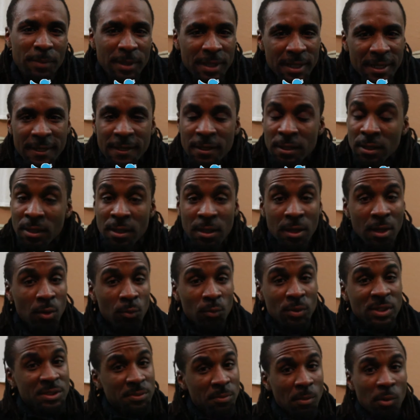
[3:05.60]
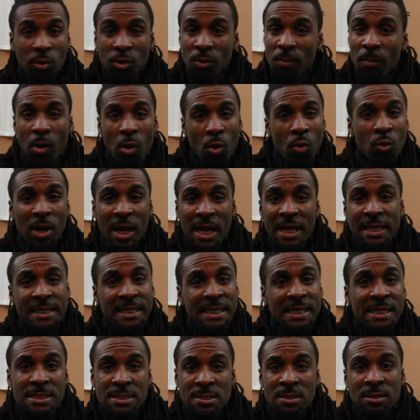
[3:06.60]
but we smoke them all like
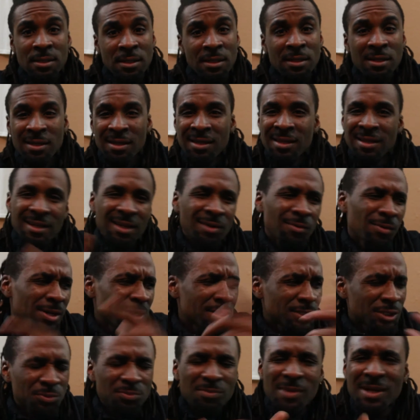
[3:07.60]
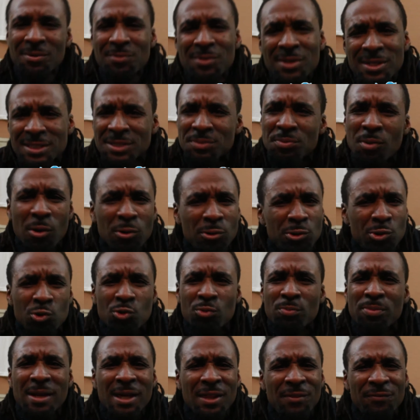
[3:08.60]
this. Yeah, we man, we smoke
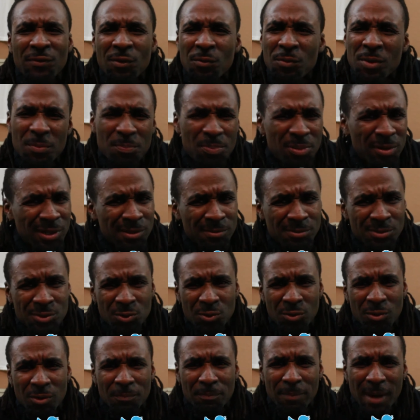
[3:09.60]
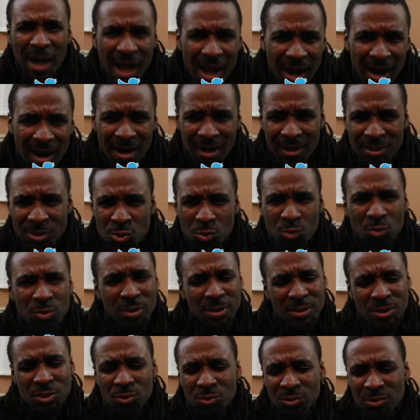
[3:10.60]
two blunts before we pull up to a bar,
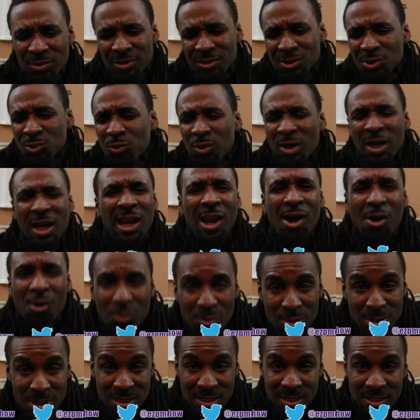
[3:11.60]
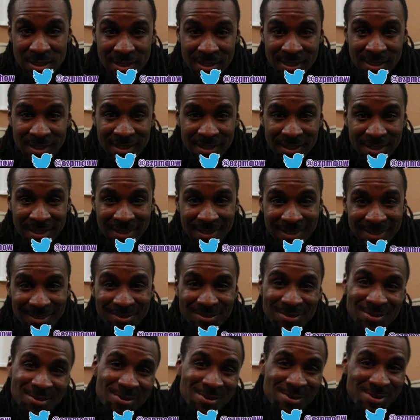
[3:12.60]
to a to a to a closing.
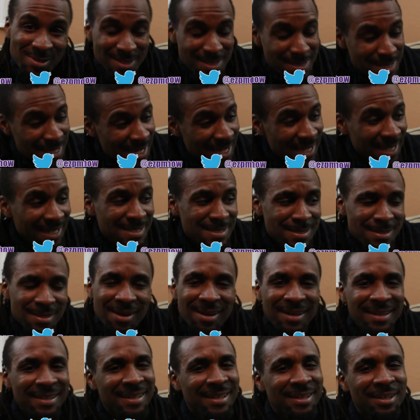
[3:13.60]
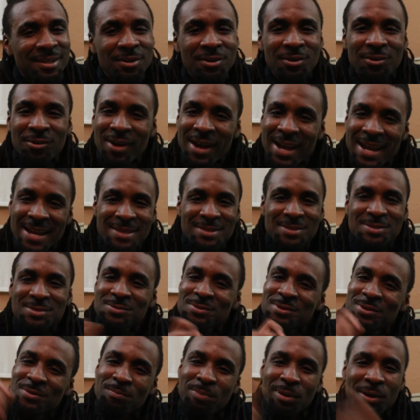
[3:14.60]
You know what I'm saying? It started getting crazy.
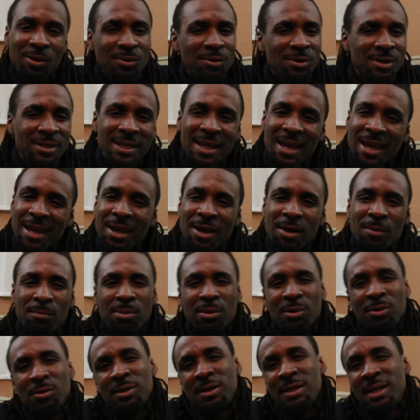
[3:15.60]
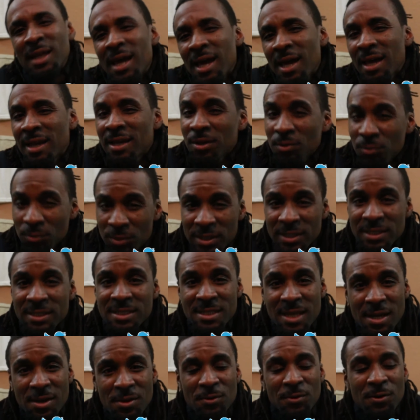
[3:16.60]
We blowing down, blowing down. It real
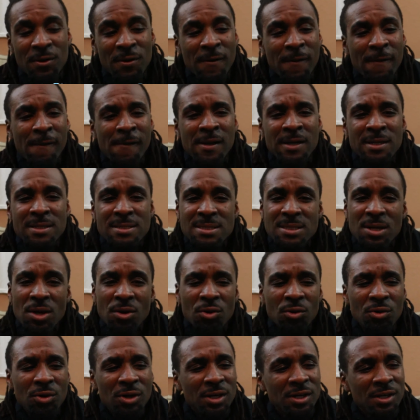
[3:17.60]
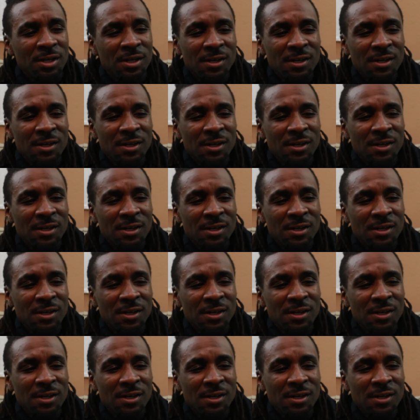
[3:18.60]
talk. So,